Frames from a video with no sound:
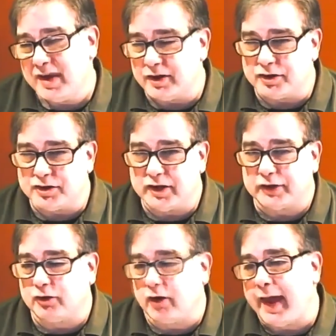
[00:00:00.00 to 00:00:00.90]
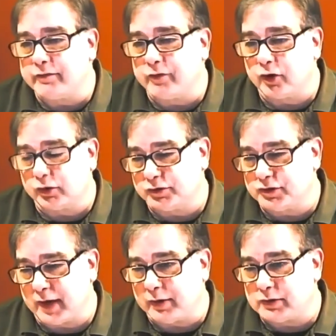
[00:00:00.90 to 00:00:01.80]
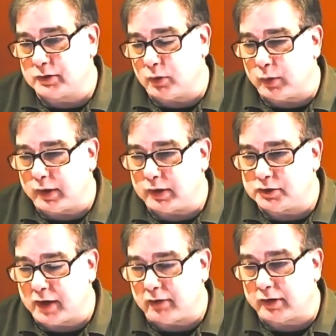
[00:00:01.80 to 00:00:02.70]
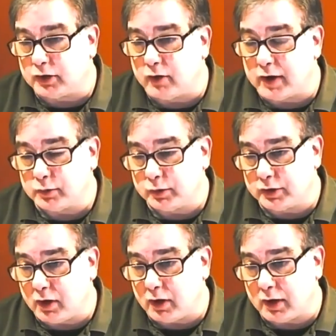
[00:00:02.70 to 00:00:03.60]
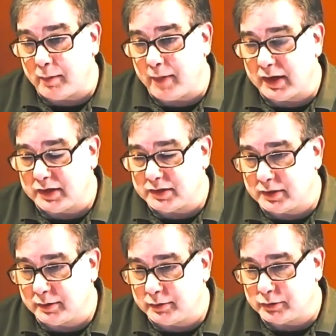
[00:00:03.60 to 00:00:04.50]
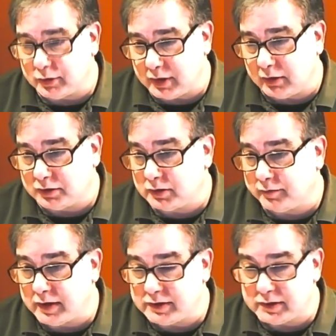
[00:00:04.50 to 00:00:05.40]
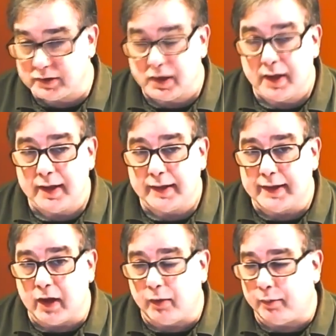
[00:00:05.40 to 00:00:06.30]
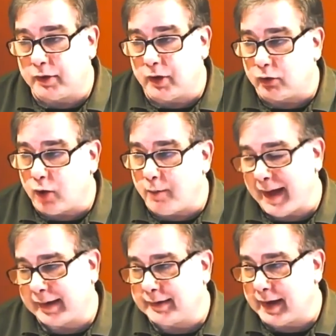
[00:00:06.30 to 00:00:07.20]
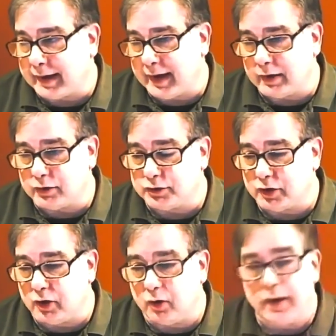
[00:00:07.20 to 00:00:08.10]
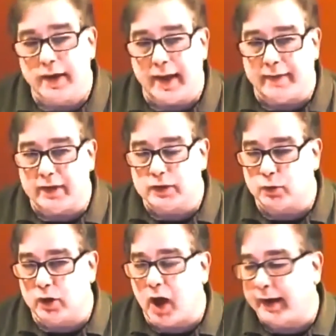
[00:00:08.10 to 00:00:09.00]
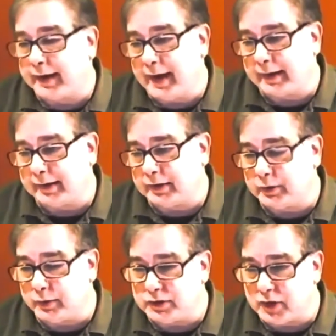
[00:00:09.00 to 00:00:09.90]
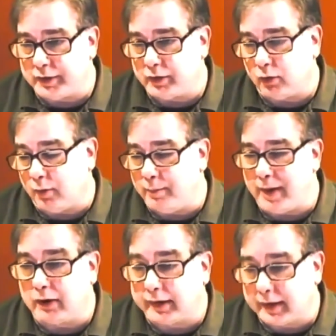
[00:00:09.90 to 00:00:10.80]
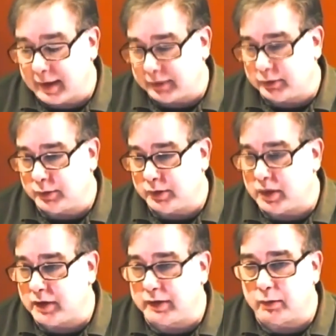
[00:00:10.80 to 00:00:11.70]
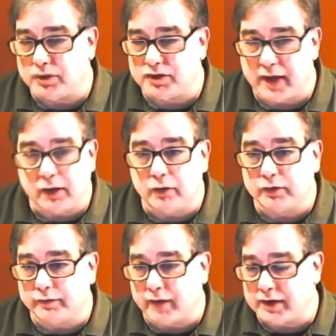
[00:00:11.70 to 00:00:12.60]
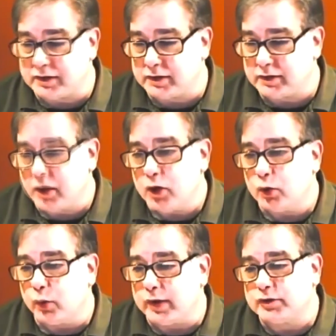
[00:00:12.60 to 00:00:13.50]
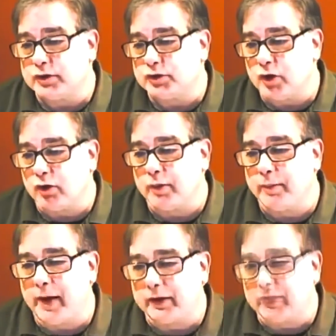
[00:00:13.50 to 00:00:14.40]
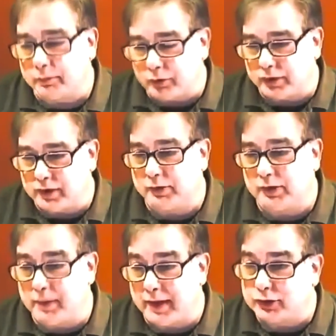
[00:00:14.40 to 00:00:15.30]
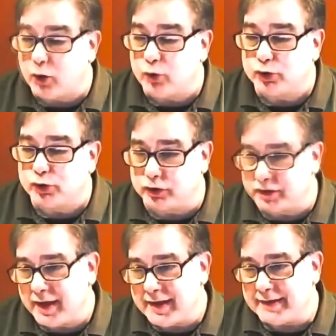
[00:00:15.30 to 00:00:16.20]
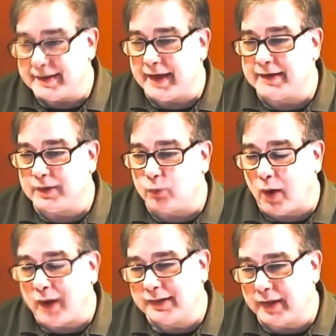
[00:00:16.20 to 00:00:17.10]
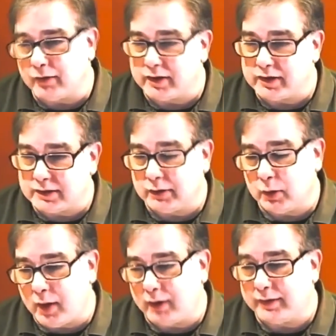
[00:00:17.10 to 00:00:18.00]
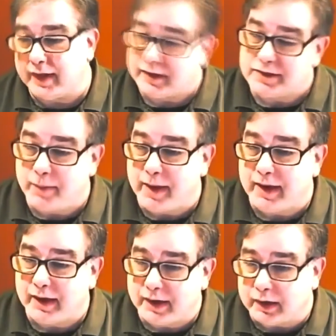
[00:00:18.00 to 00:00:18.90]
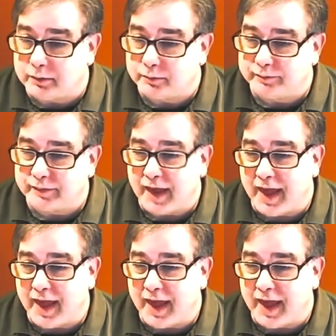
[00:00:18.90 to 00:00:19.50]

There's 6 or 8 vertical segments that we generally address when we talk about embedded systems or intelligent devices. Now, you know, go back a decade or so, and these were not connected to each other or barely connected to each other. They were standalone devices. We used to joke about them prototypically being toasters. They did one thing reasonably well, and they dissipated heat.